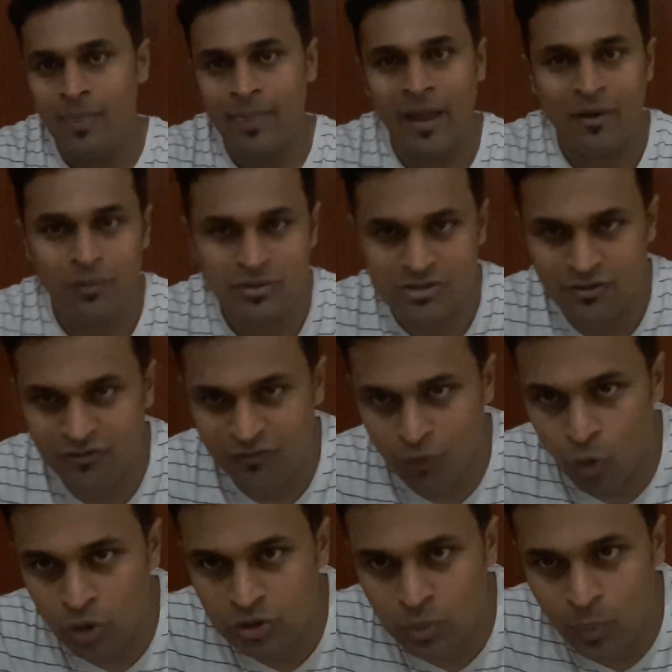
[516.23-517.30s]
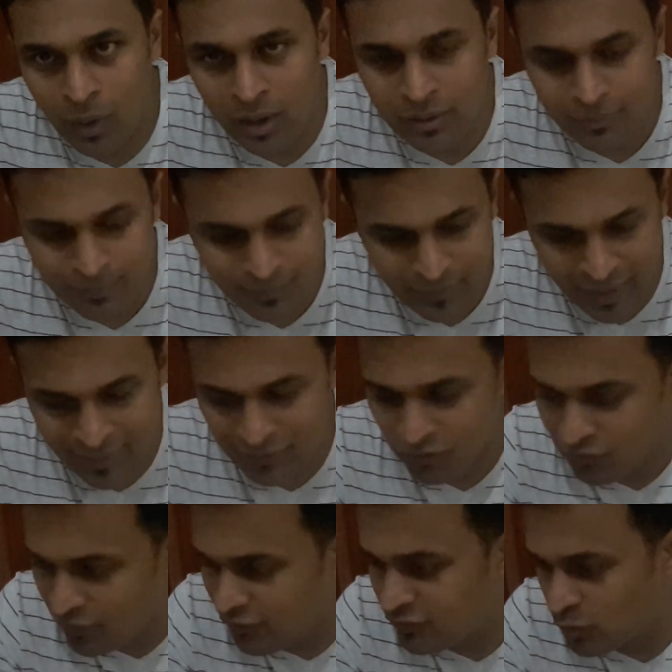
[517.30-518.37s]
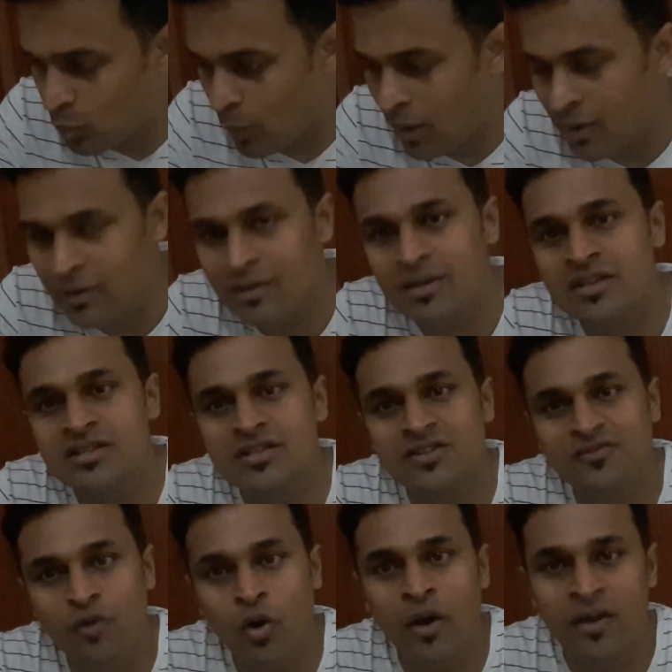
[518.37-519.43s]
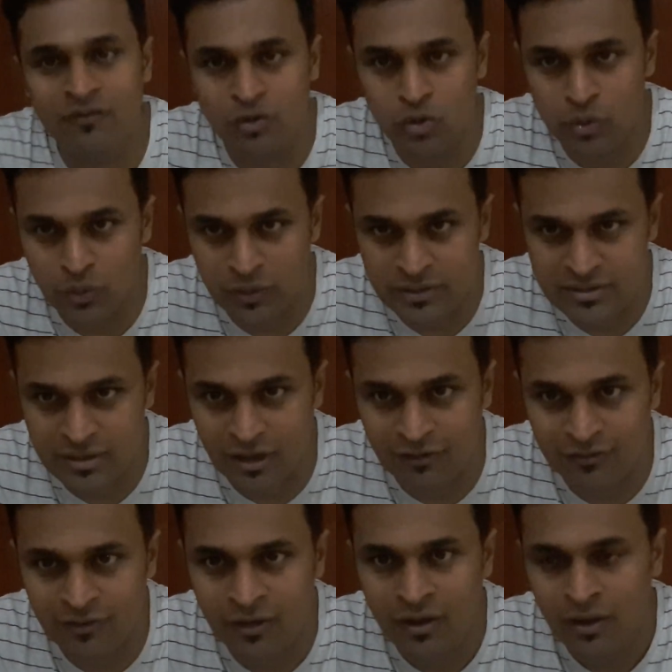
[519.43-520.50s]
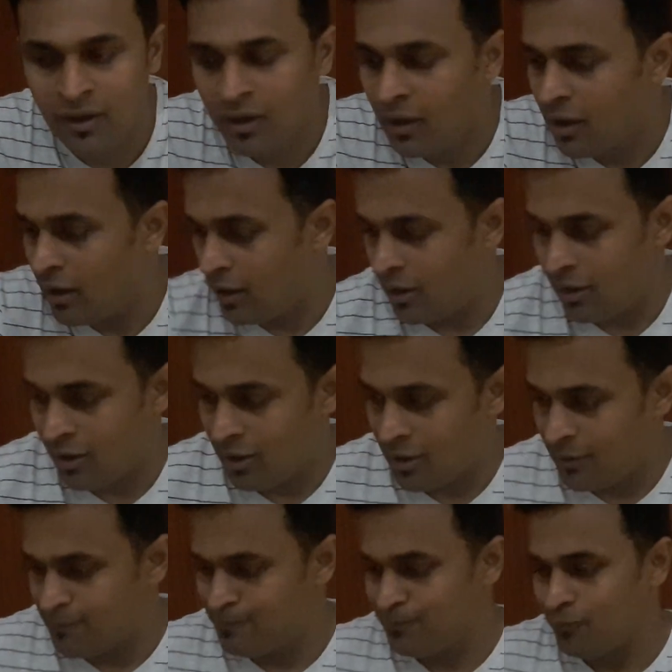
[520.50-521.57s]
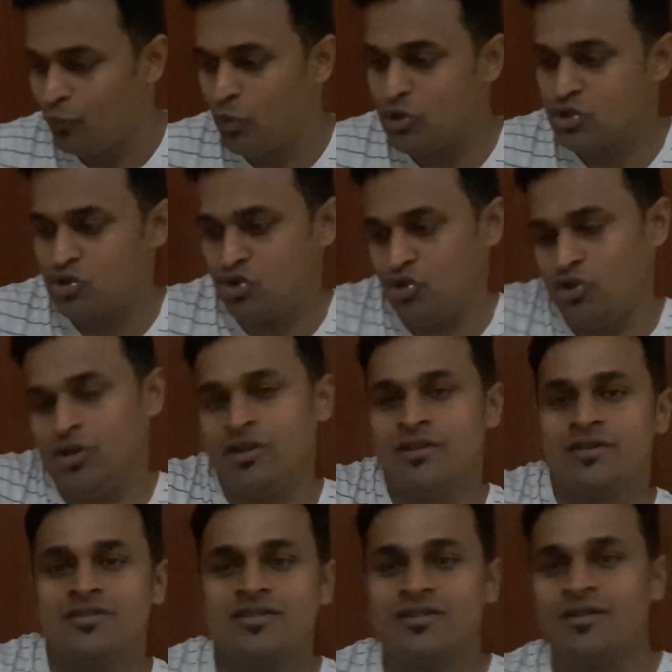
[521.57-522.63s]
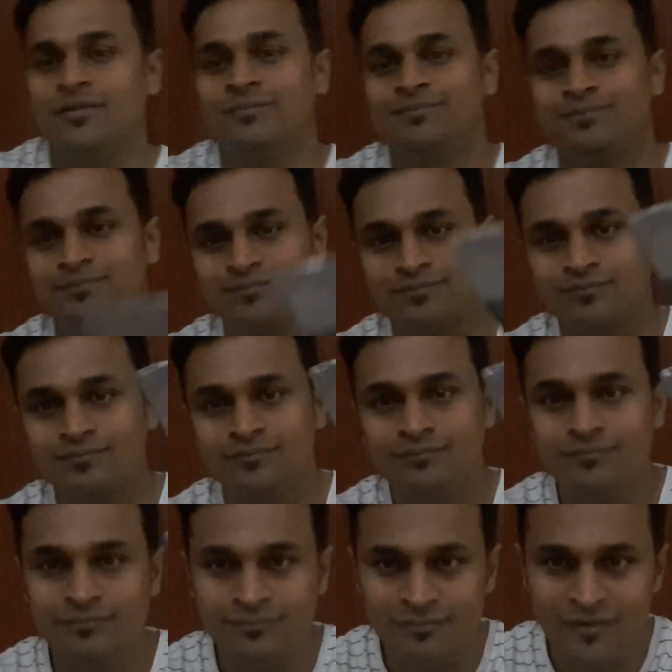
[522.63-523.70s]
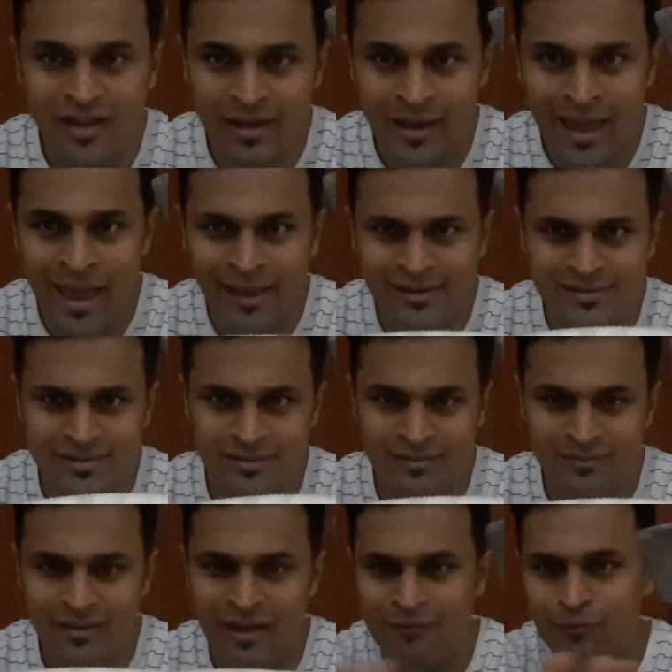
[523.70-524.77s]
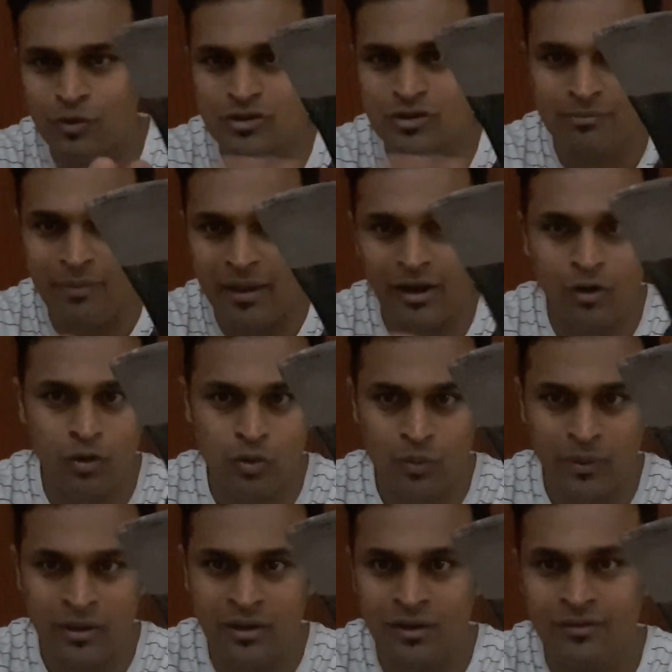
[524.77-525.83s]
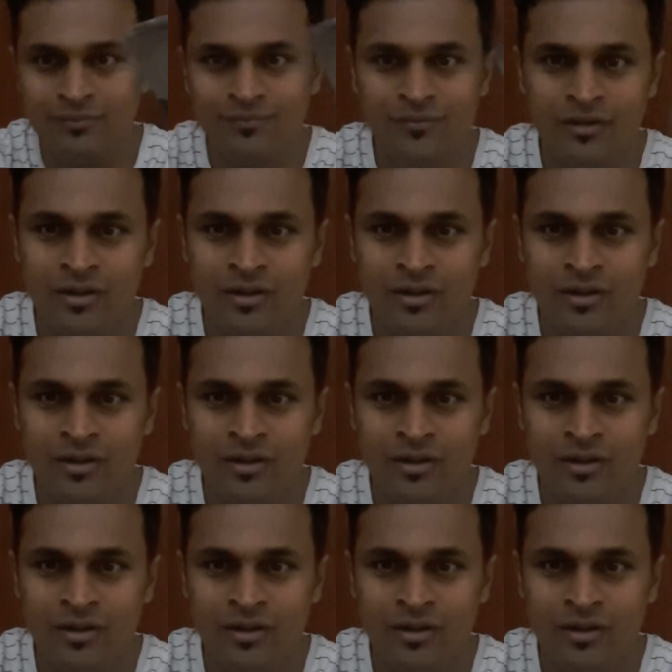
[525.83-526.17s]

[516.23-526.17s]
That was the fourth one, and the fifth one is for heavy duty stuff, which is an axe. I put some paracord over here.